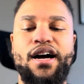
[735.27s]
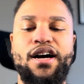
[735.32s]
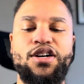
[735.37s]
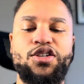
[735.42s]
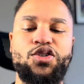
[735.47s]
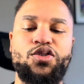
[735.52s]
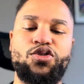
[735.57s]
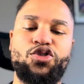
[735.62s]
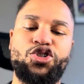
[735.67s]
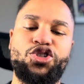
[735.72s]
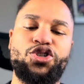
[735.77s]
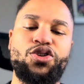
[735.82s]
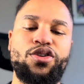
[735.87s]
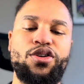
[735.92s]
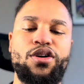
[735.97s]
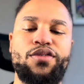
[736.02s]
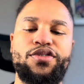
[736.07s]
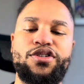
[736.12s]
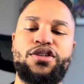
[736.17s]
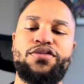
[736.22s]
So shooting
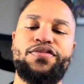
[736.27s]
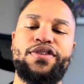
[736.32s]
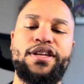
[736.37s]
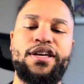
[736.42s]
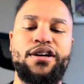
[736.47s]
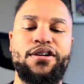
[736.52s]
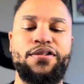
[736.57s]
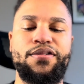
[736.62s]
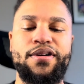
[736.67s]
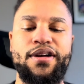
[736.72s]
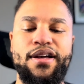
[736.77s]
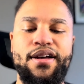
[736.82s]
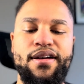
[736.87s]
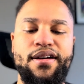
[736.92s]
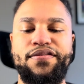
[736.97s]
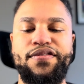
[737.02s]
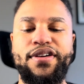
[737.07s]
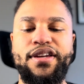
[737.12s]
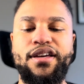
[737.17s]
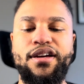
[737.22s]
over to
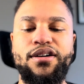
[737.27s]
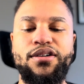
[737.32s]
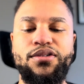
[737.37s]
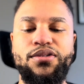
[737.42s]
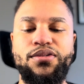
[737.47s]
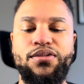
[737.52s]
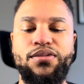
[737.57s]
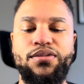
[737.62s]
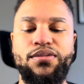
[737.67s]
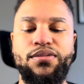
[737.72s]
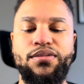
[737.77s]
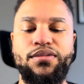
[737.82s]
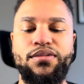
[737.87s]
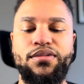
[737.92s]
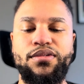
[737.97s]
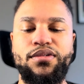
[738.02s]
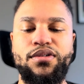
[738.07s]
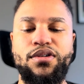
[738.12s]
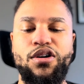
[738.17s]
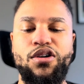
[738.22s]
video
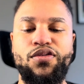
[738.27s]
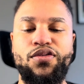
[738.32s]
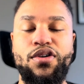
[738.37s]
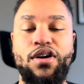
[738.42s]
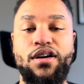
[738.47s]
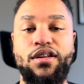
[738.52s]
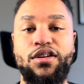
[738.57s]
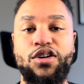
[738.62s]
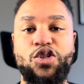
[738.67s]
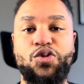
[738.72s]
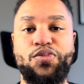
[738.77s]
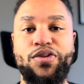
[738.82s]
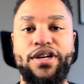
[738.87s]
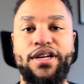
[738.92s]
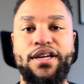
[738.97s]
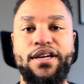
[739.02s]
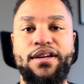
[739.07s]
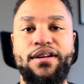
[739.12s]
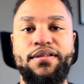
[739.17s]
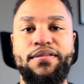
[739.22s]
overall looks pretty
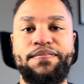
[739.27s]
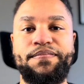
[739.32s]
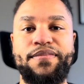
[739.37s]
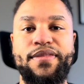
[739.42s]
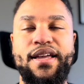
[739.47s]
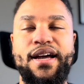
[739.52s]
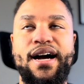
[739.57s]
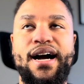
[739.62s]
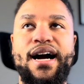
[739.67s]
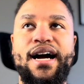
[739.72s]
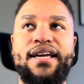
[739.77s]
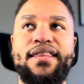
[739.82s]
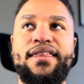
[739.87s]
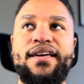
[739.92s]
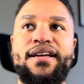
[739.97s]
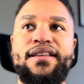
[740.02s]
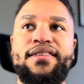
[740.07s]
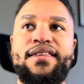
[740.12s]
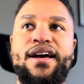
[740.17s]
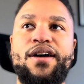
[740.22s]
good. I
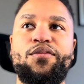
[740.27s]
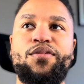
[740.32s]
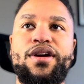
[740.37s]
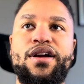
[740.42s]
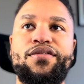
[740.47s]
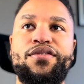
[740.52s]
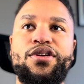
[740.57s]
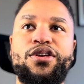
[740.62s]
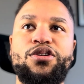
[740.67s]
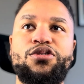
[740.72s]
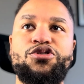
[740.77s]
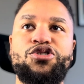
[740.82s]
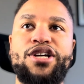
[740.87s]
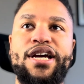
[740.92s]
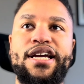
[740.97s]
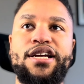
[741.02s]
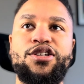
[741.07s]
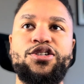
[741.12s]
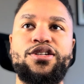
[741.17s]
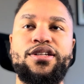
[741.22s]
think that whenever you
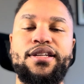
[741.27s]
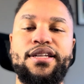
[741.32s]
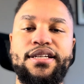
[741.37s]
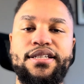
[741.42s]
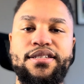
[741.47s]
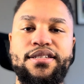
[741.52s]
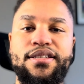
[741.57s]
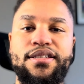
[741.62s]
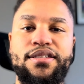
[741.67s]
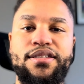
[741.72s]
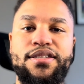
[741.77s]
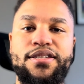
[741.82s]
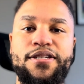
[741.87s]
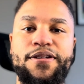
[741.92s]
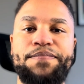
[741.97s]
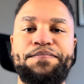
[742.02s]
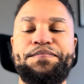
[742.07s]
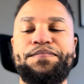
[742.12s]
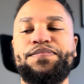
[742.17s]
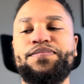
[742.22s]
change lenses,
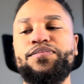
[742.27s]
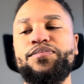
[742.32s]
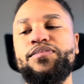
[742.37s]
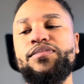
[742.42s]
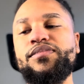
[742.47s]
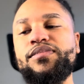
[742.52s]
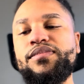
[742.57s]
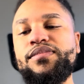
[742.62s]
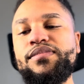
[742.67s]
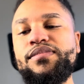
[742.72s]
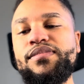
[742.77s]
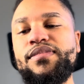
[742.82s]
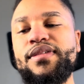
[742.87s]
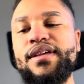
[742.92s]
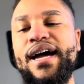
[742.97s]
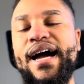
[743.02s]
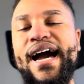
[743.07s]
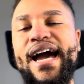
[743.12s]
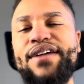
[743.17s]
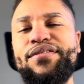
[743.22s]

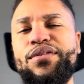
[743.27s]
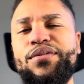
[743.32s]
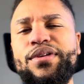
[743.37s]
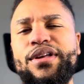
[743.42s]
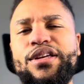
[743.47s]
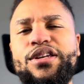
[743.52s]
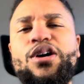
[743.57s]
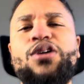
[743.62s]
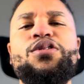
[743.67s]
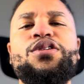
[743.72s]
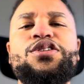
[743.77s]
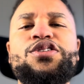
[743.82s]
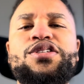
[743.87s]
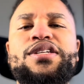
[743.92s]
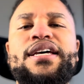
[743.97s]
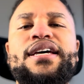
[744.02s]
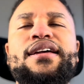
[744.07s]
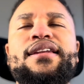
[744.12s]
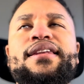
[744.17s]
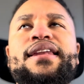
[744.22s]
I haven't really
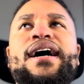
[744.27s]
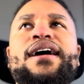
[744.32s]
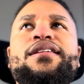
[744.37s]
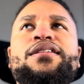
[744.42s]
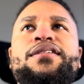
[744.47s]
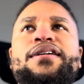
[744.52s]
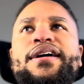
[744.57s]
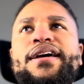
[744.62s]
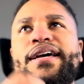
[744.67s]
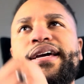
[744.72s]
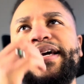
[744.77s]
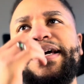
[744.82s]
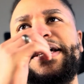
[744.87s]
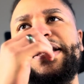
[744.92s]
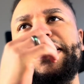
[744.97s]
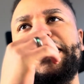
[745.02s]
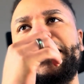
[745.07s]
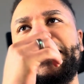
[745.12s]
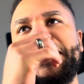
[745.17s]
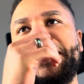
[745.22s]
noticed it not looking
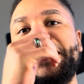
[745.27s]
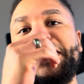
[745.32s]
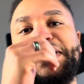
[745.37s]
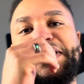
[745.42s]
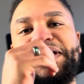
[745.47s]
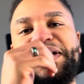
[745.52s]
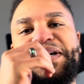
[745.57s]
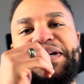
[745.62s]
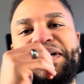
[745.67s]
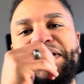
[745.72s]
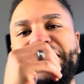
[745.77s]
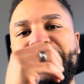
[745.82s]
good,